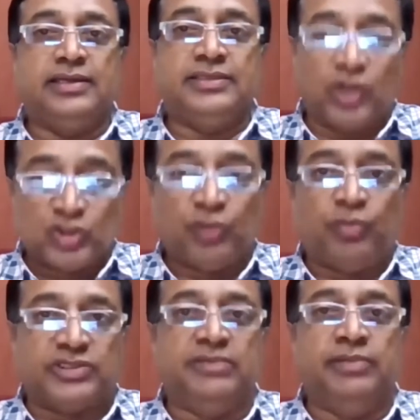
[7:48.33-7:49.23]
is also
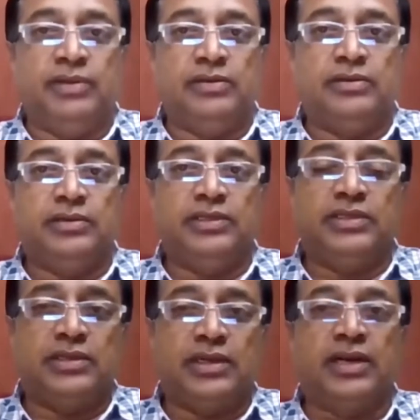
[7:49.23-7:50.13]
possible
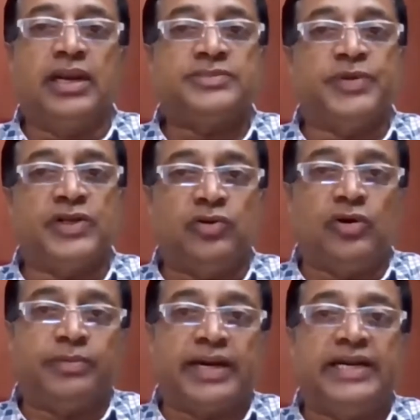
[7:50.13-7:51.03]
with respect to
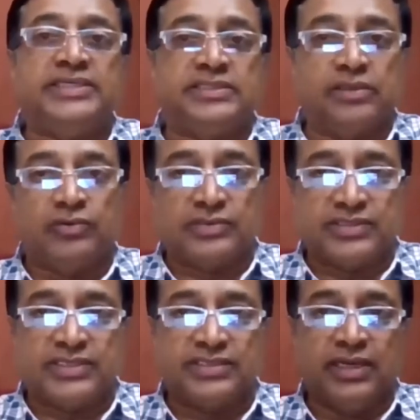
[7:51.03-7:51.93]
our traditional
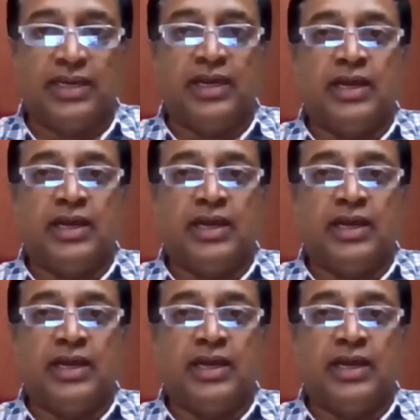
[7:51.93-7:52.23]
courses.